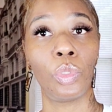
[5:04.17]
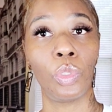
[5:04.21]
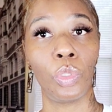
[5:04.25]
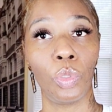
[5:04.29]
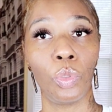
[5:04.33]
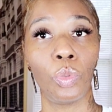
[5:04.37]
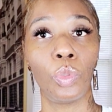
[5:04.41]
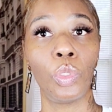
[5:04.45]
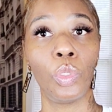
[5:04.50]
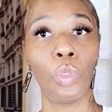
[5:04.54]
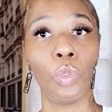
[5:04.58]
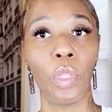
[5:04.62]

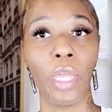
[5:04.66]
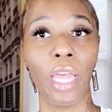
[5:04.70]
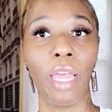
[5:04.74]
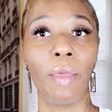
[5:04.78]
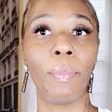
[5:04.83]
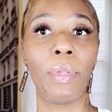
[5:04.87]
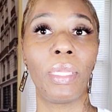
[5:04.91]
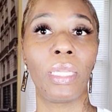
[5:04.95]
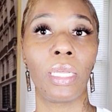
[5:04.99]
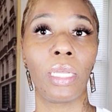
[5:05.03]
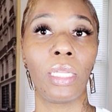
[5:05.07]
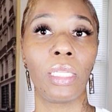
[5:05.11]
to do
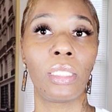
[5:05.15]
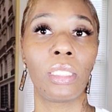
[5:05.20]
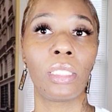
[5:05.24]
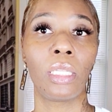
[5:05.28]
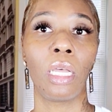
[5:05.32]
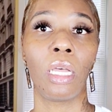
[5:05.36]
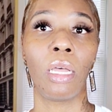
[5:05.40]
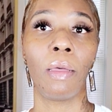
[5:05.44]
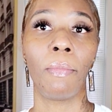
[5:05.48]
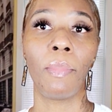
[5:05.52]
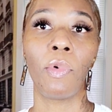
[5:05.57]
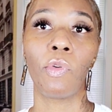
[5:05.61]
that, because
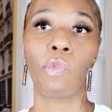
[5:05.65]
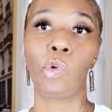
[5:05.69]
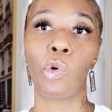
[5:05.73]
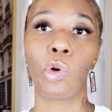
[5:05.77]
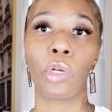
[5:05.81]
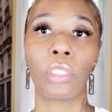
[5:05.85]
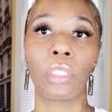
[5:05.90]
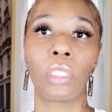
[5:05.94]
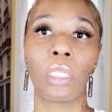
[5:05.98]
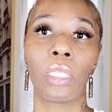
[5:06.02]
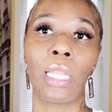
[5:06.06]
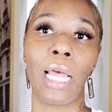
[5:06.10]
of
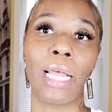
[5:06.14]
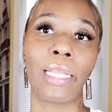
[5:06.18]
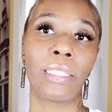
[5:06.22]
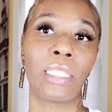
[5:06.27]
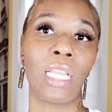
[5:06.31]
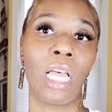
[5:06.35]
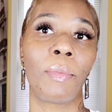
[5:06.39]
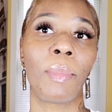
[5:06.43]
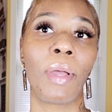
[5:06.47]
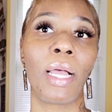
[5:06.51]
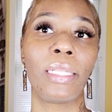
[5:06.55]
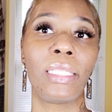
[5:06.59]
course the
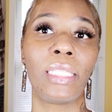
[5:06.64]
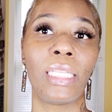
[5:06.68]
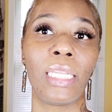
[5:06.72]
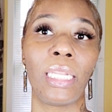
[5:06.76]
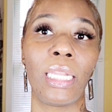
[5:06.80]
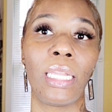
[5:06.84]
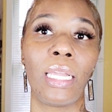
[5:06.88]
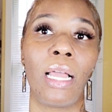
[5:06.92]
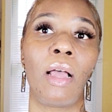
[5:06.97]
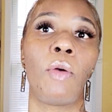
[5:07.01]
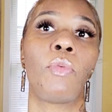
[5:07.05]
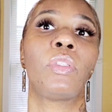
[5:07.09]
last time I
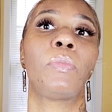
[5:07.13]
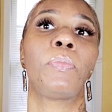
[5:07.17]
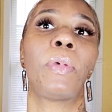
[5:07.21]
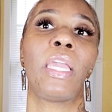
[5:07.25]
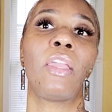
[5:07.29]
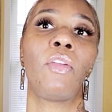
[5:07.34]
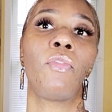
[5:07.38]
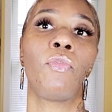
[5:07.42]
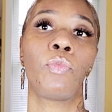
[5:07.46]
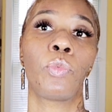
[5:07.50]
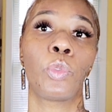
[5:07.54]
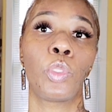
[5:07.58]
did it, I was
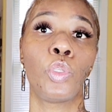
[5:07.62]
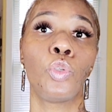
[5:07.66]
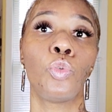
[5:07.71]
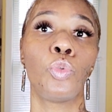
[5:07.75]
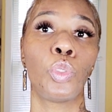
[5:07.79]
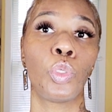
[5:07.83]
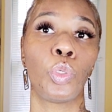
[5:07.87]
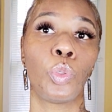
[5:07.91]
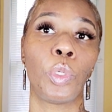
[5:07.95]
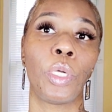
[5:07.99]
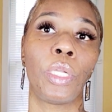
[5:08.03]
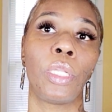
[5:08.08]
paid
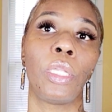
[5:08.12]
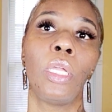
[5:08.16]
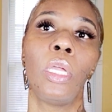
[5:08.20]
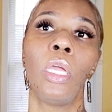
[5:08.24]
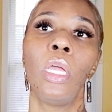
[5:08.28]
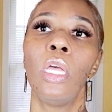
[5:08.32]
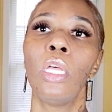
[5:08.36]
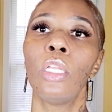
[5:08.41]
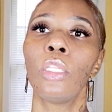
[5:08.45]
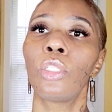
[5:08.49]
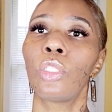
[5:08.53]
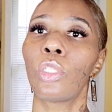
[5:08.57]
to do it,
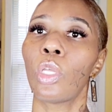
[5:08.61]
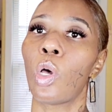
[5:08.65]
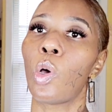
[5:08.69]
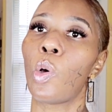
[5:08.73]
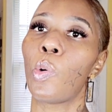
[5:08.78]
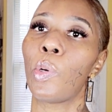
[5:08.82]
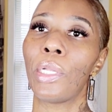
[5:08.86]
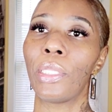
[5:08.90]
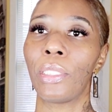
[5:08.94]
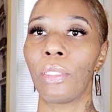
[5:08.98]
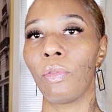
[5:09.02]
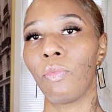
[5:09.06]

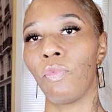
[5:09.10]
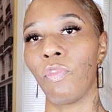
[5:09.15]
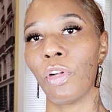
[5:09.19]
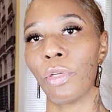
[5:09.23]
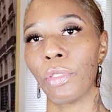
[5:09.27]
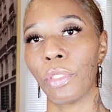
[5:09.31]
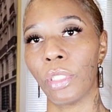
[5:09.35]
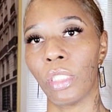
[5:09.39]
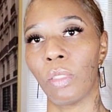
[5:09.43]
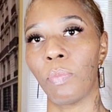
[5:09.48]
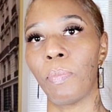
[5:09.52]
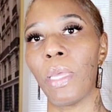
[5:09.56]
so
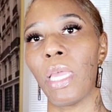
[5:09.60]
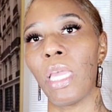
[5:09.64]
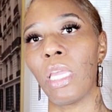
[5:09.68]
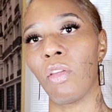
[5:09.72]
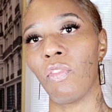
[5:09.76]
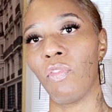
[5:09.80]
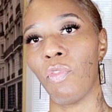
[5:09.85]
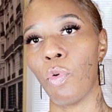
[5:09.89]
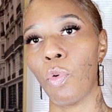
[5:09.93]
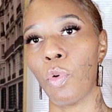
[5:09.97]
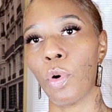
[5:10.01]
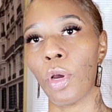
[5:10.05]
versus
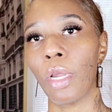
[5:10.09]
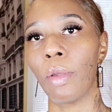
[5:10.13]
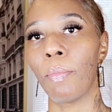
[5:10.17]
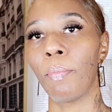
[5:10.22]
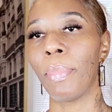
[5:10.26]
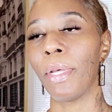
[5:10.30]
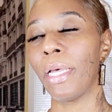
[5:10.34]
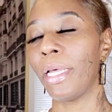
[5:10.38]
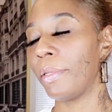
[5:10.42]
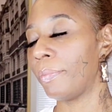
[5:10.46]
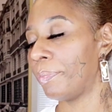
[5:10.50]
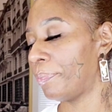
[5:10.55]
paying for
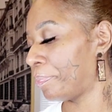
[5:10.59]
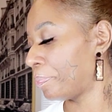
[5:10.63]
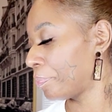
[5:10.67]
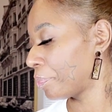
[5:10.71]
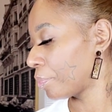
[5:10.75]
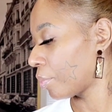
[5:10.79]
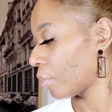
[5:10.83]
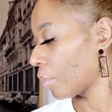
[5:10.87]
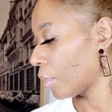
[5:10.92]
it. But